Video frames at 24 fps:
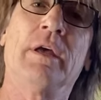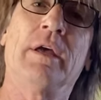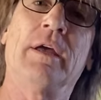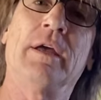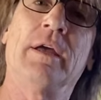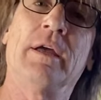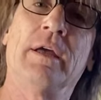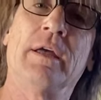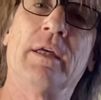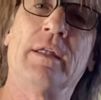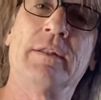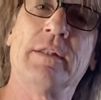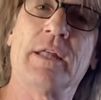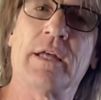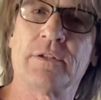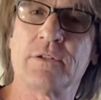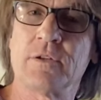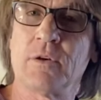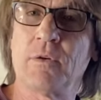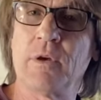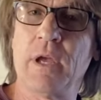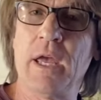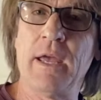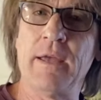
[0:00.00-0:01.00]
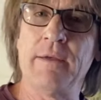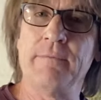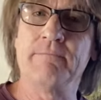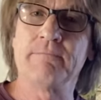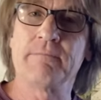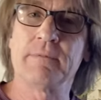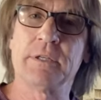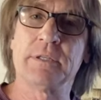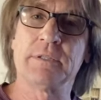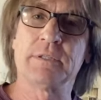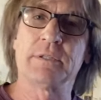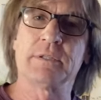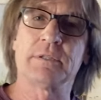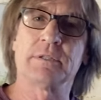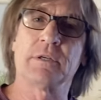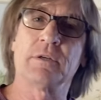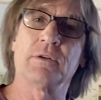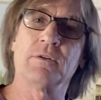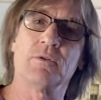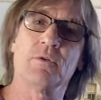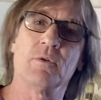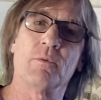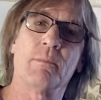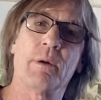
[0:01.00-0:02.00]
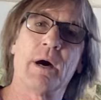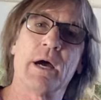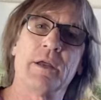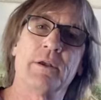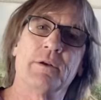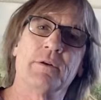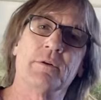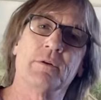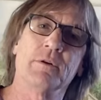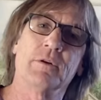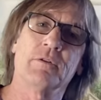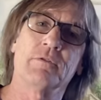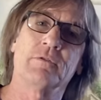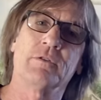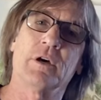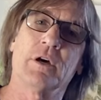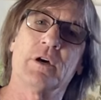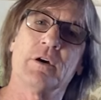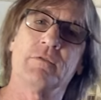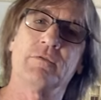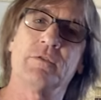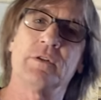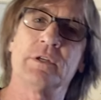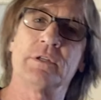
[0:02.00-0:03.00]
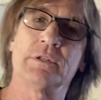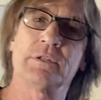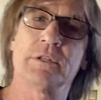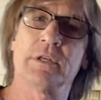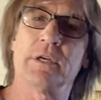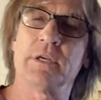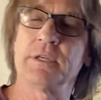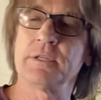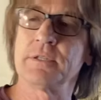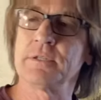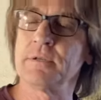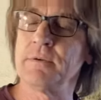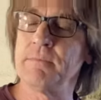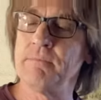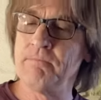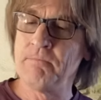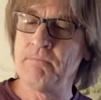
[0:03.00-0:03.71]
and that's okay because it's a good reminder of these things.